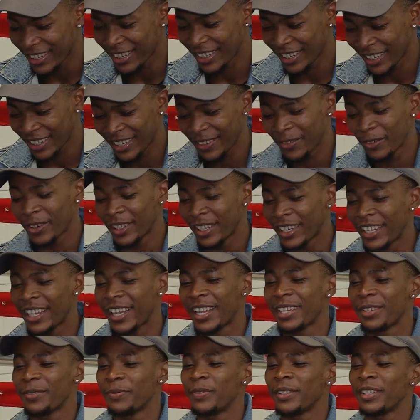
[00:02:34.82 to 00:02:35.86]
It really
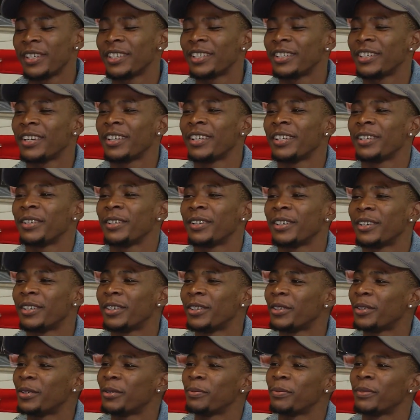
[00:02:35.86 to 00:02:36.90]
has been a journey.
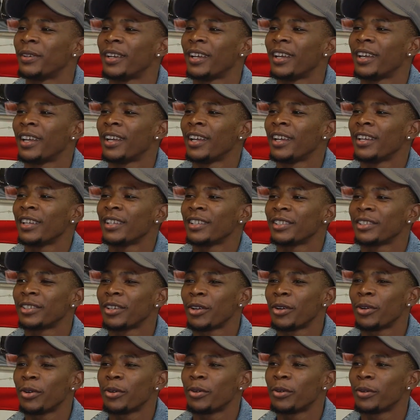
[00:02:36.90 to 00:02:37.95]

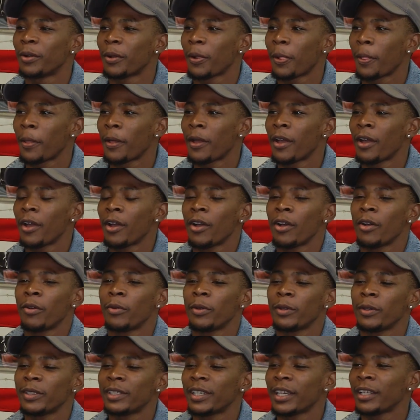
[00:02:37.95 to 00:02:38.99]
So
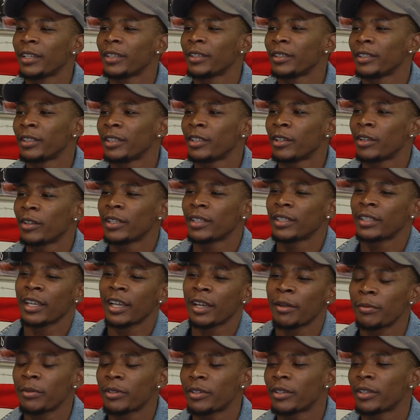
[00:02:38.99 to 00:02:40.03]
we was at, you know, this
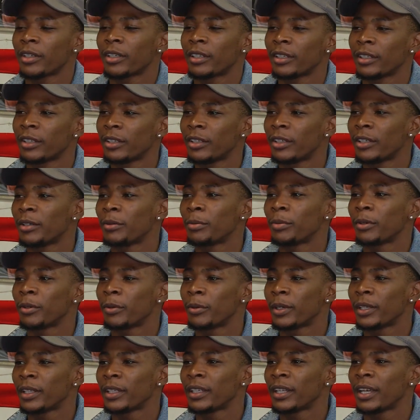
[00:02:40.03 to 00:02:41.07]
amateur club or
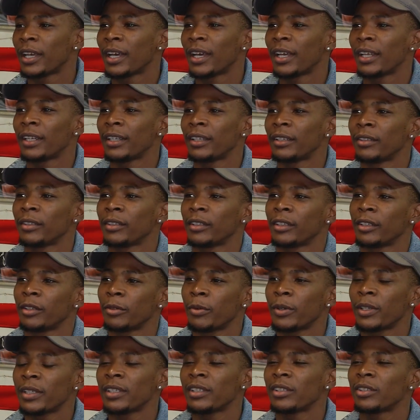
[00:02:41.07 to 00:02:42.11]
whatnot, and it
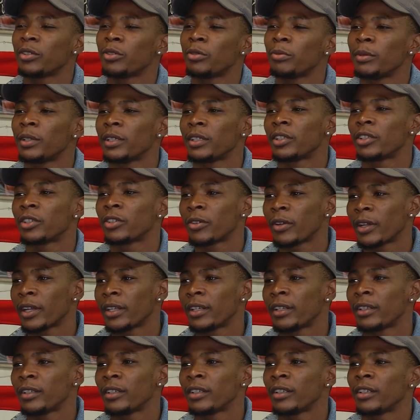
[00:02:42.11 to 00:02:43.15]
wasn't too much
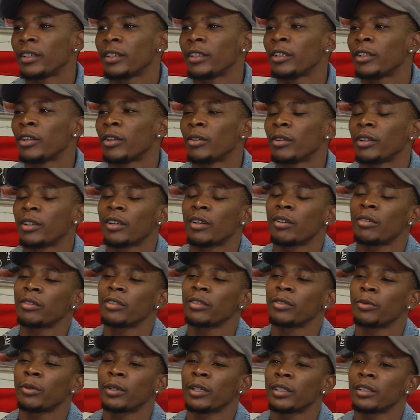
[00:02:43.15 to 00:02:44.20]
training. You know, the
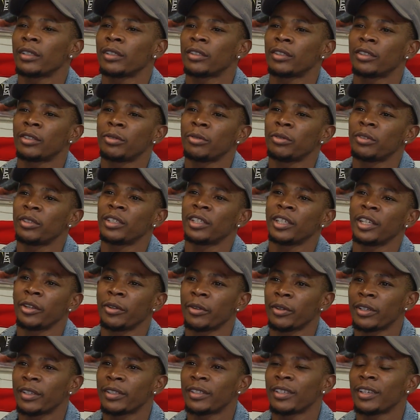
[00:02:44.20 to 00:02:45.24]
coaches wasn't too
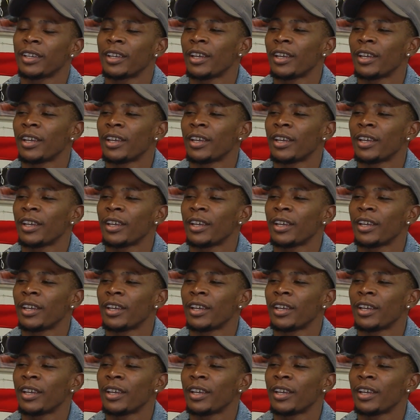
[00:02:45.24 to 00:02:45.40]
serious.